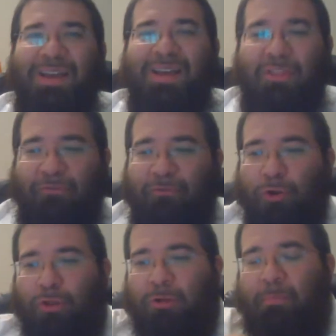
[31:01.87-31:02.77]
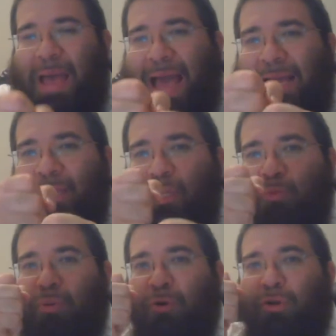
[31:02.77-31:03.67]
The further back
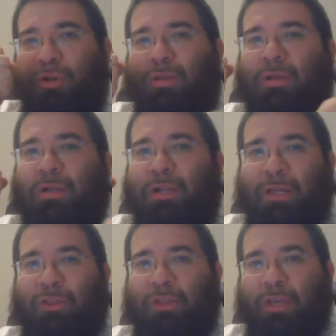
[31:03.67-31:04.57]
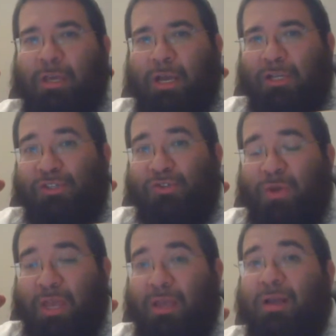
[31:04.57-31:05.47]
you pull the
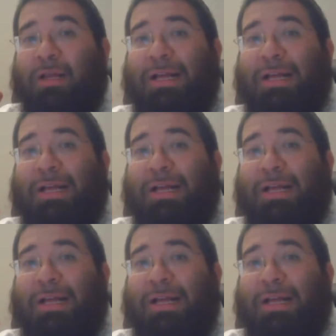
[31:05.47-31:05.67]
string,